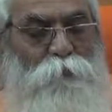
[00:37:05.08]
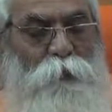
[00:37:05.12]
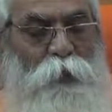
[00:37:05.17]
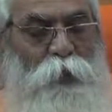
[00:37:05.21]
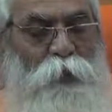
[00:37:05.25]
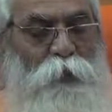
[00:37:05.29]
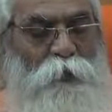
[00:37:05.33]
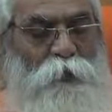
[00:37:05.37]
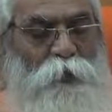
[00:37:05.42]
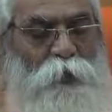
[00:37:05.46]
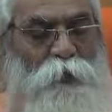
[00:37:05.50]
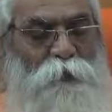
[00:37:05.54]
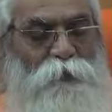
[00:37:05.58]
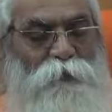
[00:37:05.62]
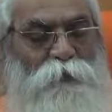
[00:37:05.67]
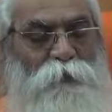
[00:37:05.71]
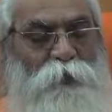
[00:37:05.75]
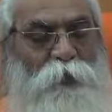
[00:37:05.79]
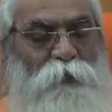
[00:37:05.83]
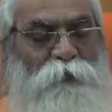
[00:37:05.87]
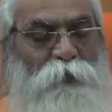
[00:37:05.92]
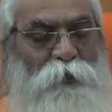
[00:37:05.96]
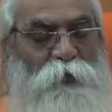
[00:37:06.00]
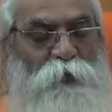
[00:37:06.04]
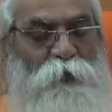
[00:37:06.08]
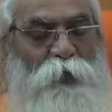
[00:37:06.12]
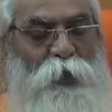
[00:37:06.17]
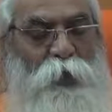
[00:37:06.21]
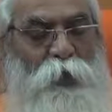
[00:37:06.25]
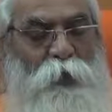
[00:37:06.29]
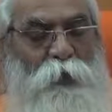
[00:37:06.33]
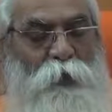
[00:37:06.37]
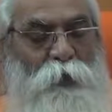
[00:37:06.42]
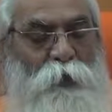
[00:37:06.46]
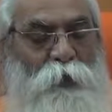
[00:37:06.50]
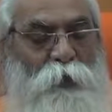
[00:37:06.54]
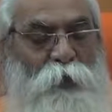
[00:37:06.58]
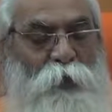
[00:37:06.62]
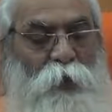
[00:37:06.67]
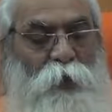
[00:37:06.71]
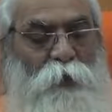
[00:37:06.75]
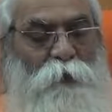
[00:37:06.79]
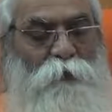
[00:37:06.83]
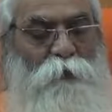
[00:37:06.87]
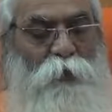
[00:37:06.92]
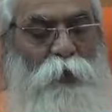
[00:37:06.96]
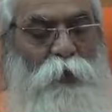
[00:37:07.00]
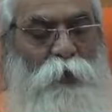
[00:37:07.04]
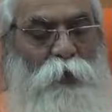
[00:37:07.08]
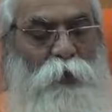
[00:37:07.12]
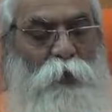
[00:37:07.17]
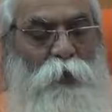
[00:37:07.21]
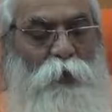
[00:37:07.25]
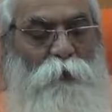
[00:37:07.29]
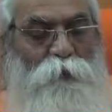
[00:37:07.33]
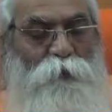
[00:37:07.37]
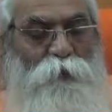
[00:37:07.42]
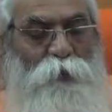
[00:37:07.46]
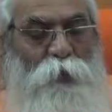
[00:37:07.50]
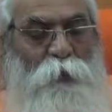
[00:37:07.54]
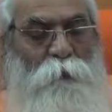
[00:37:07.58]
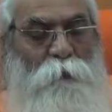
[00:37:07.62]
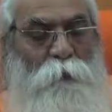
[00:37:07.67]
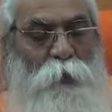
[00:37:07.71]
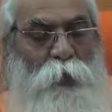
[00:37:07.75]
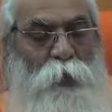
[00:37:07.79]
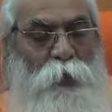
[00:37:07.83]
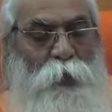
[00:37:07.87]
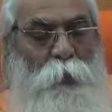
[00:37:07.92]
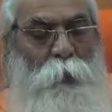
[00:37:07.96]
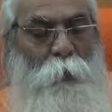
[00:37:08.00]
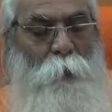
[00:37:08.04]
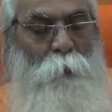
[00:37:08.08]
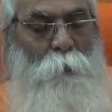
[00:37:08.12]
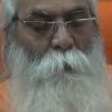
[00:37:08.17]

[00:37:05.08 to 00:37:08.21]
and this is the network of the Maya.